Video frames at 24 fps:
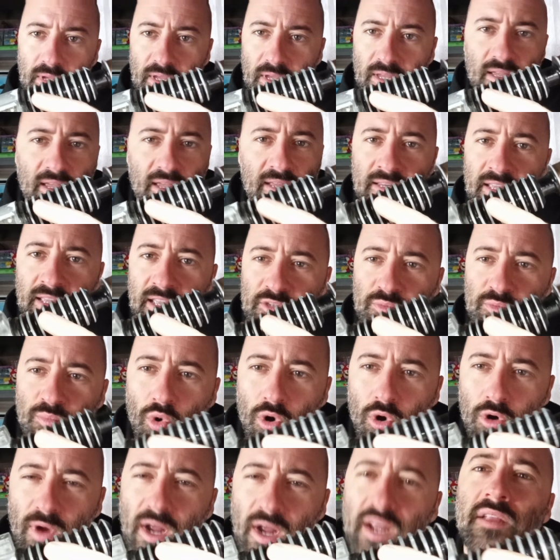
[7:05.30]
it needs
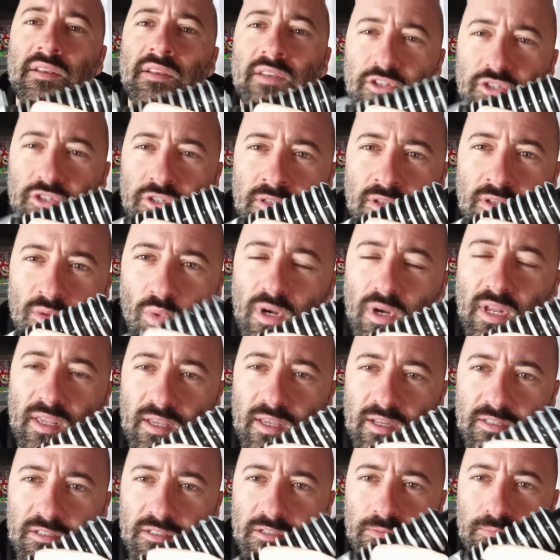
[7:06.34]
more recognition than what it
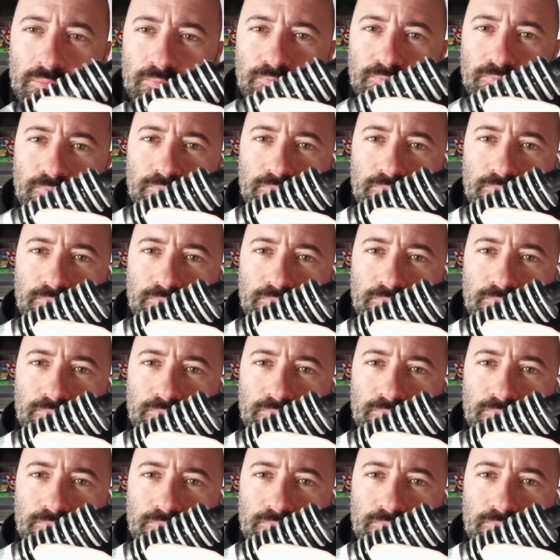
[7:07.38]
gets.